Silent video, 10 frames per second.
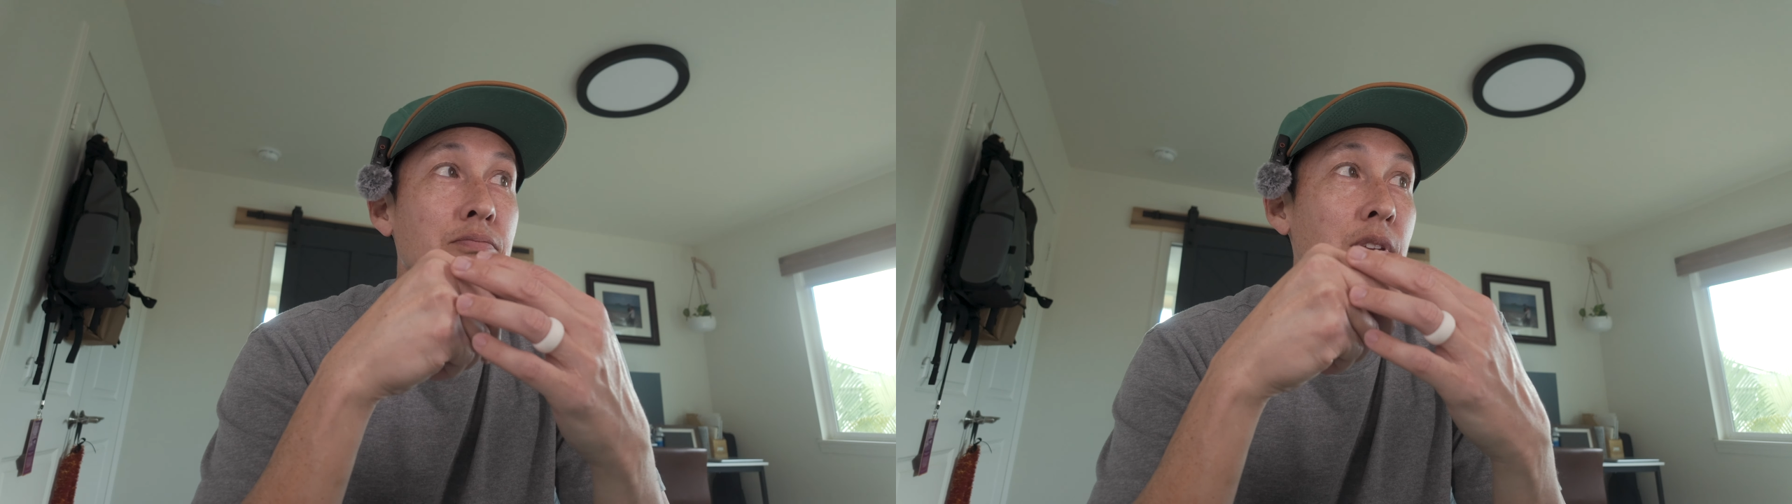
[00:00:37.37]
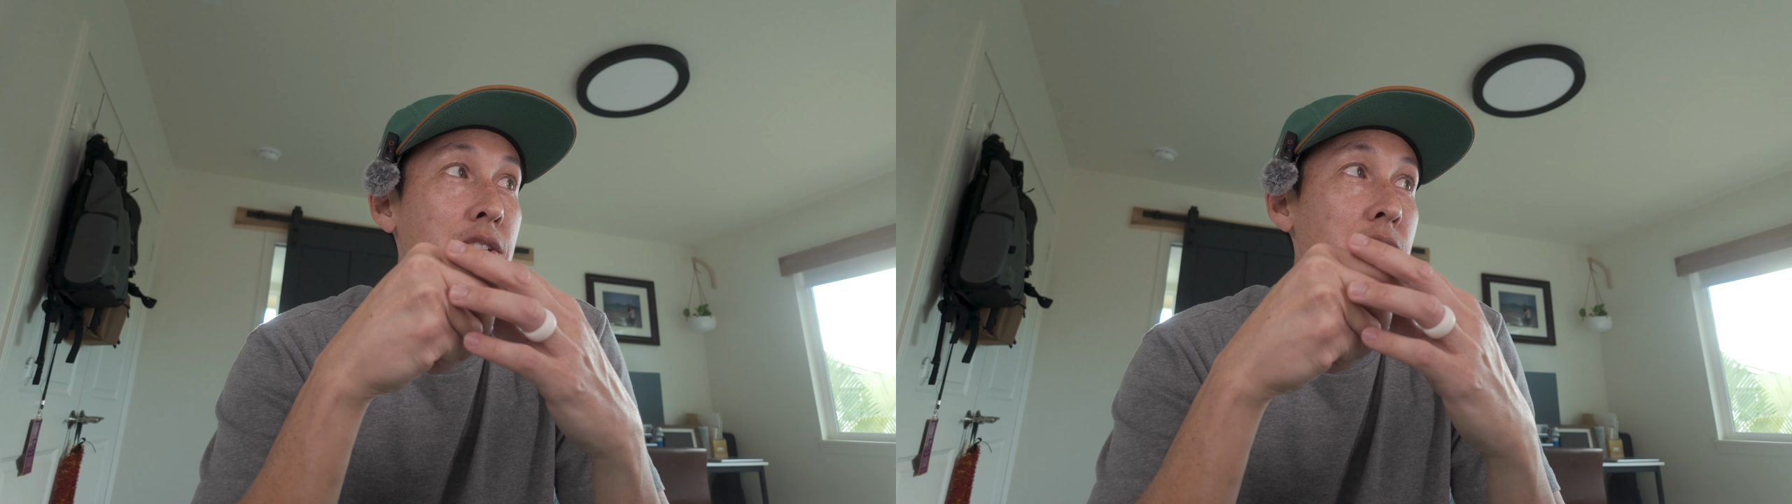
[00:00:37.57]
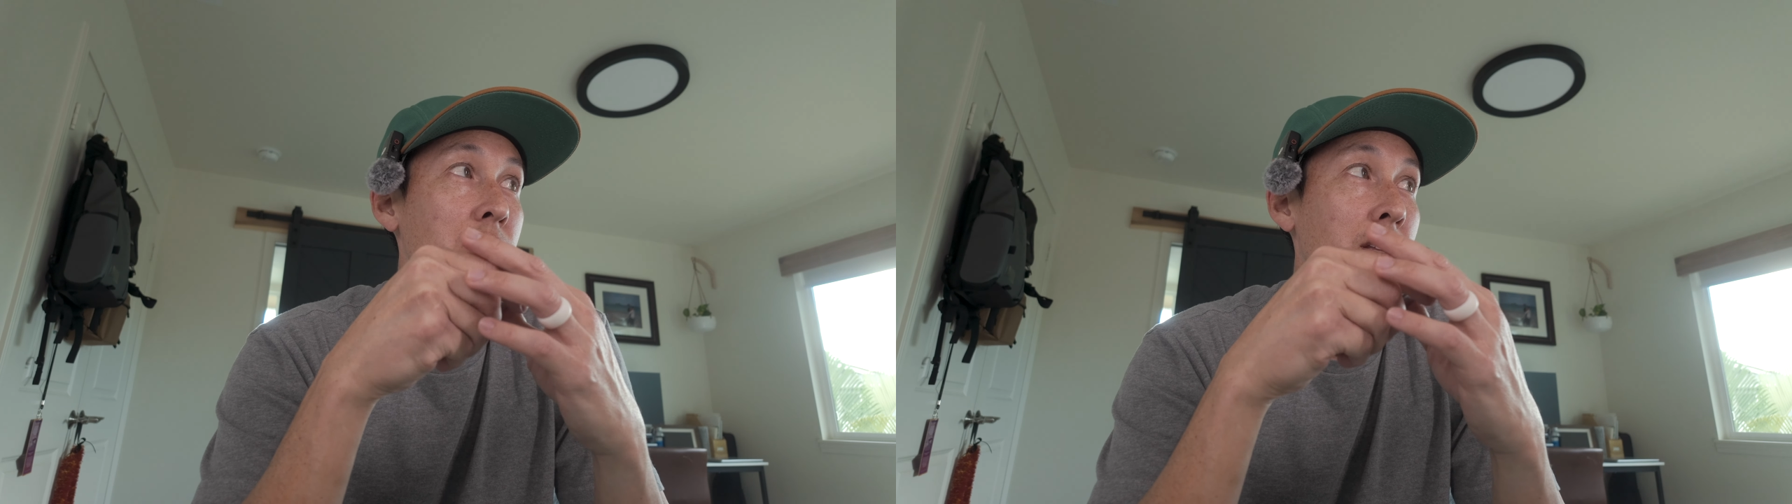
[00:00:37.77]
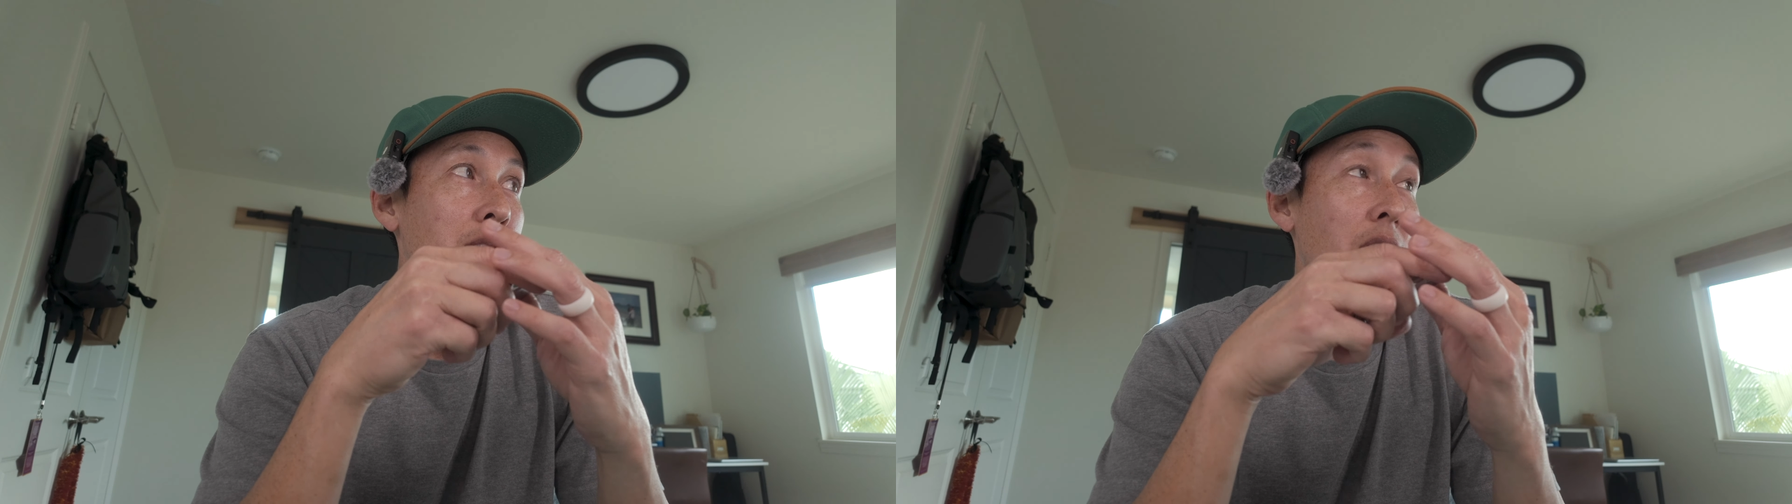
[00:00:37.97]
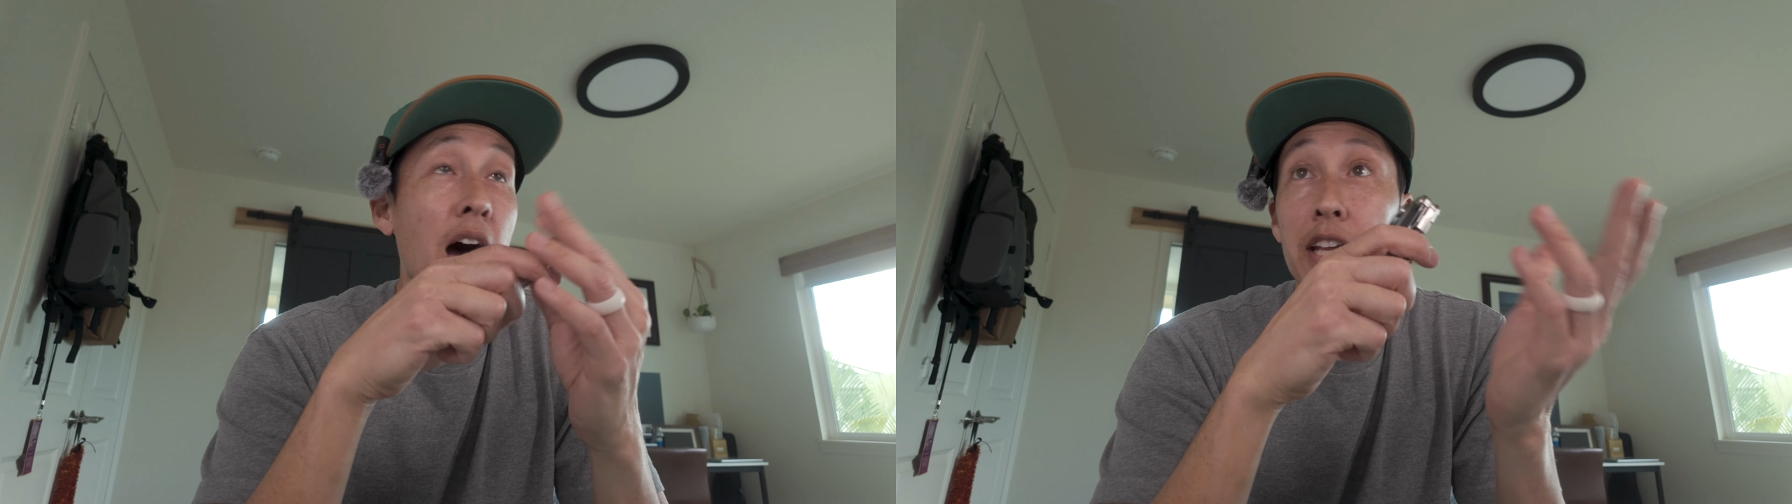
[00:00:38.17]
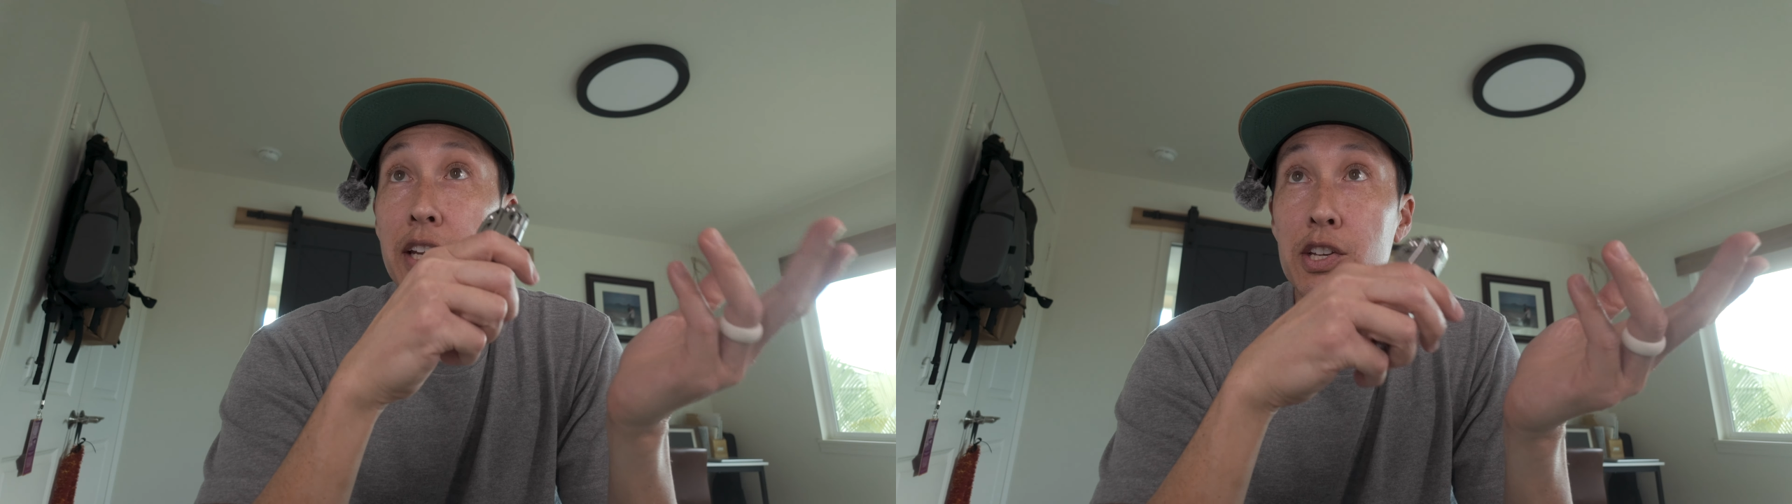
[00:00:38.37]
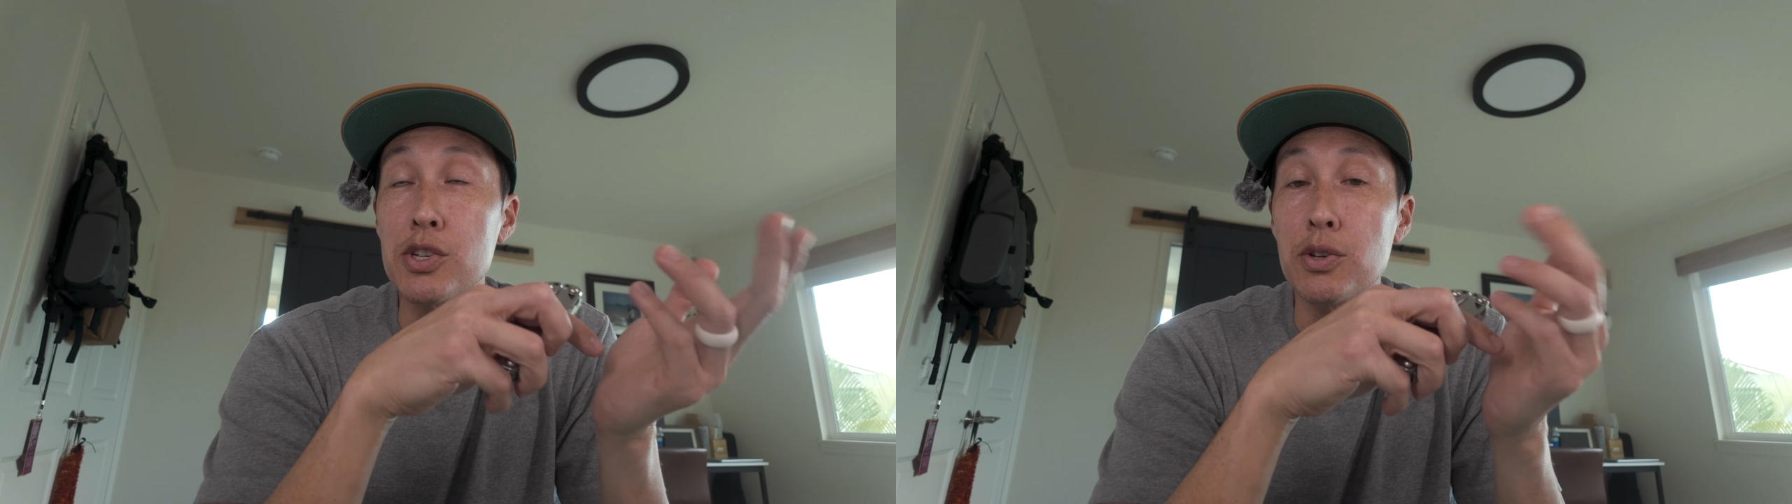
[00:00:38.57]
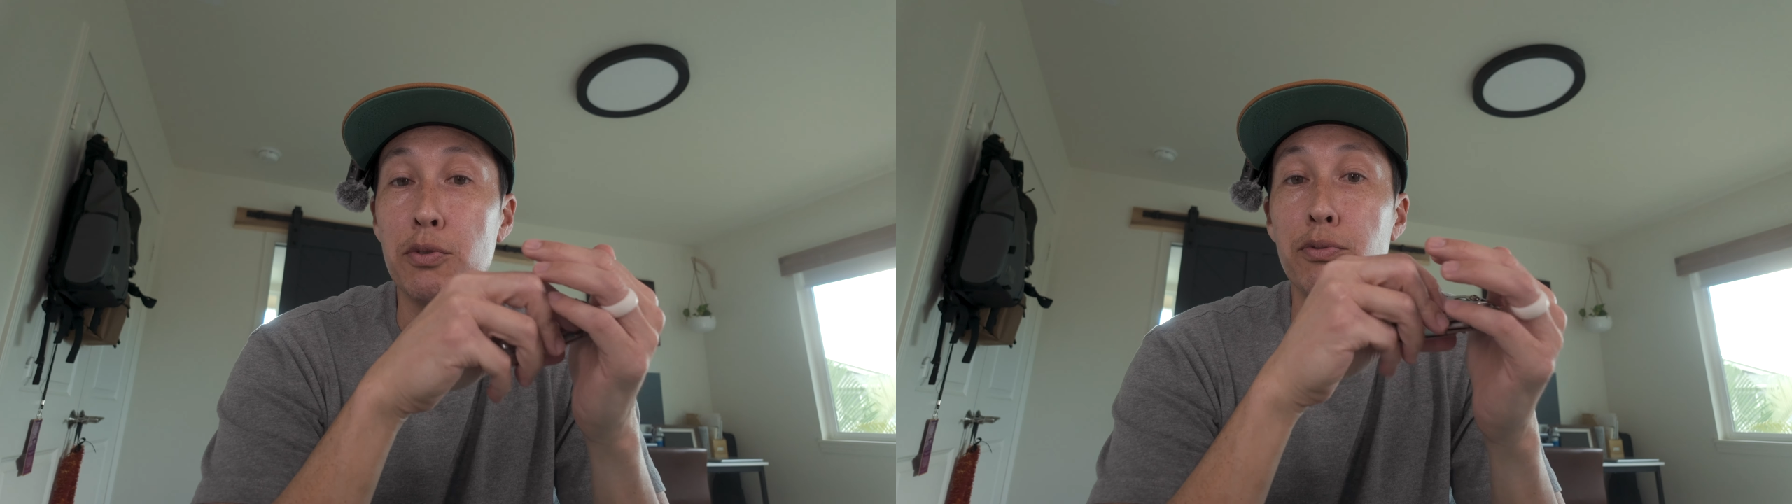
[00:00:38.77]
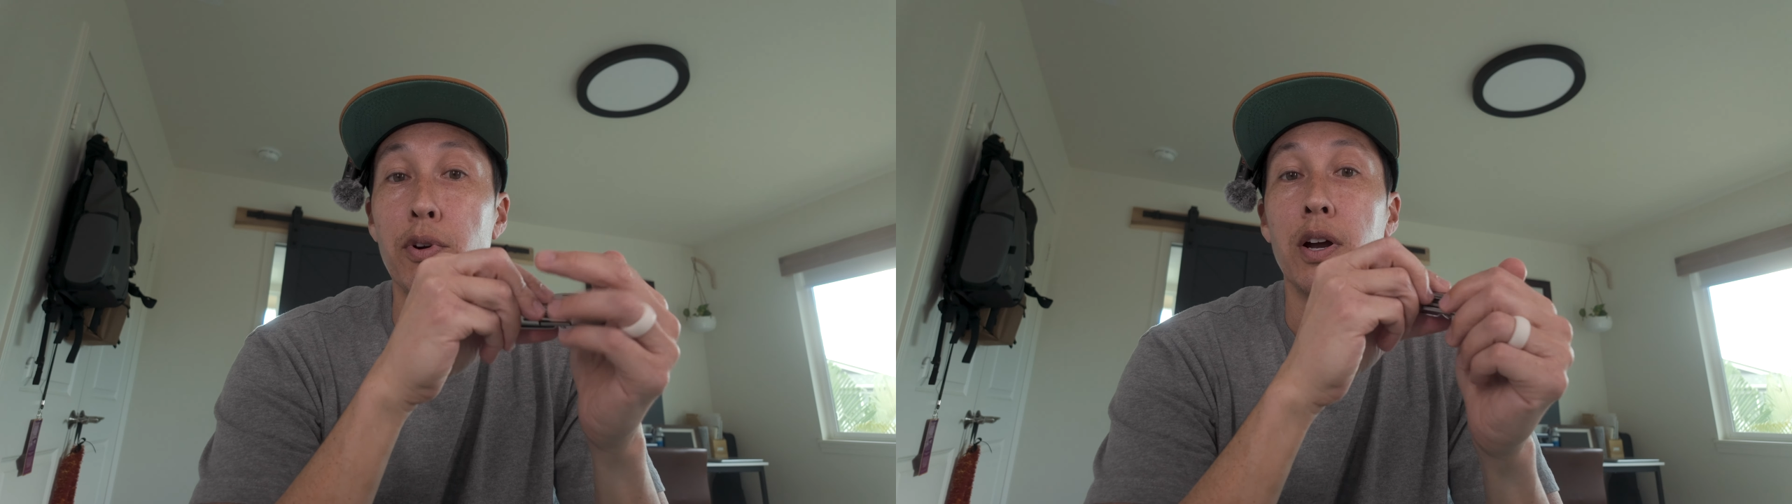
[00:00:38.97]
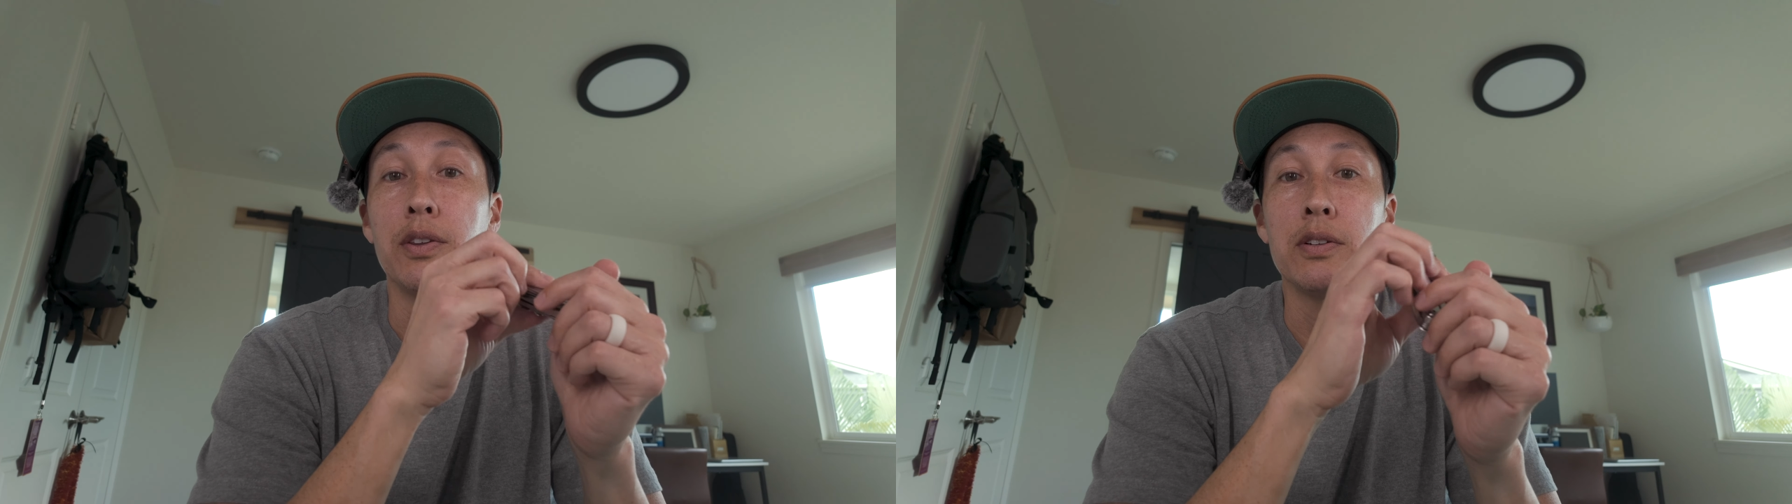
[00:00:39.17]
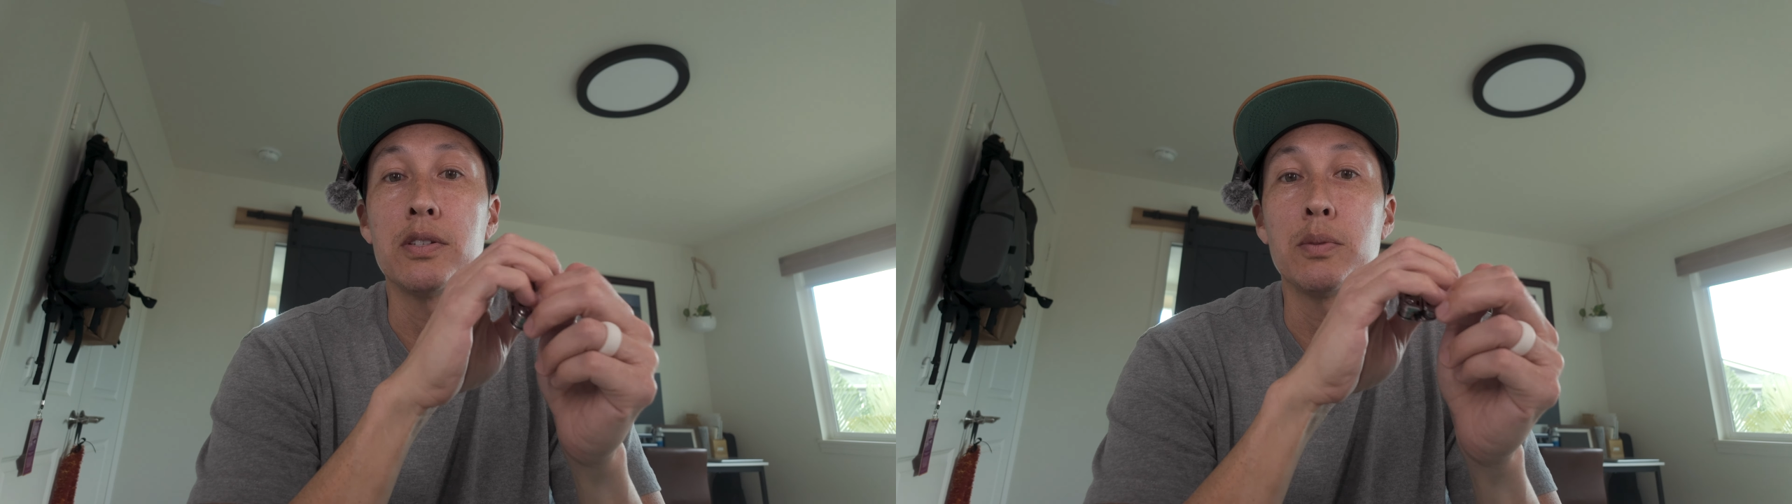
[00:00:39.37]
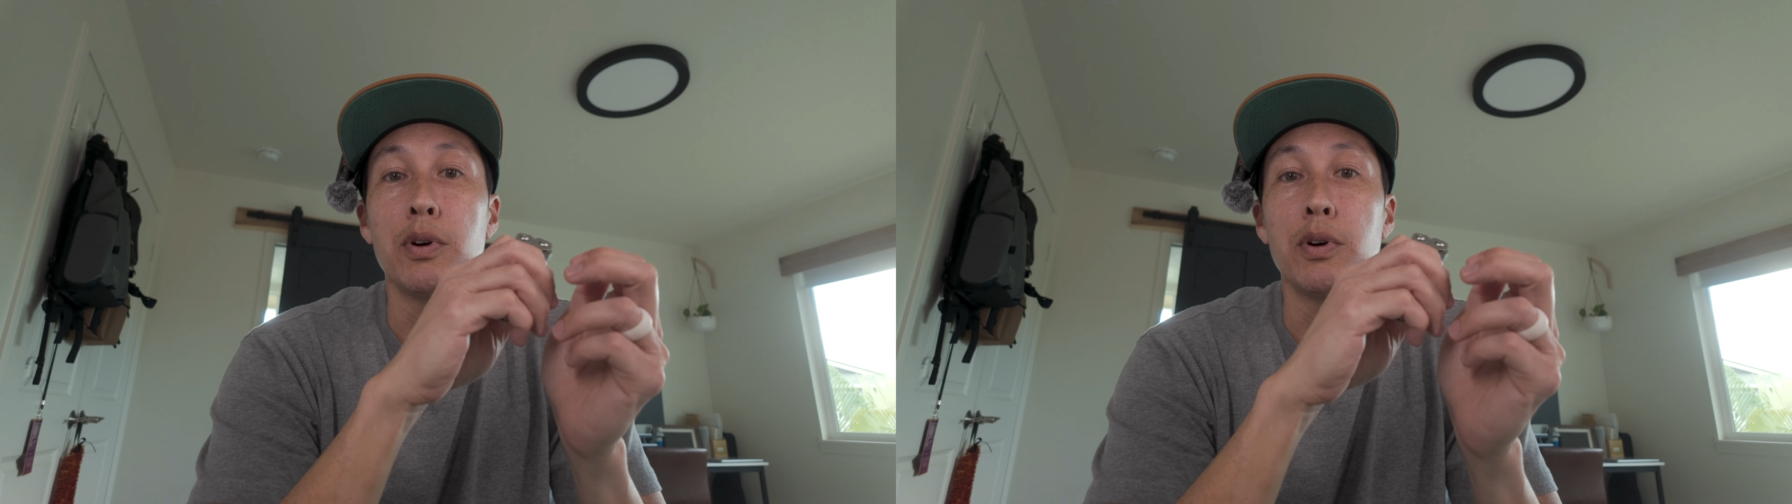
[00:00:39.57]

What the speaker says: It's not an issue for others,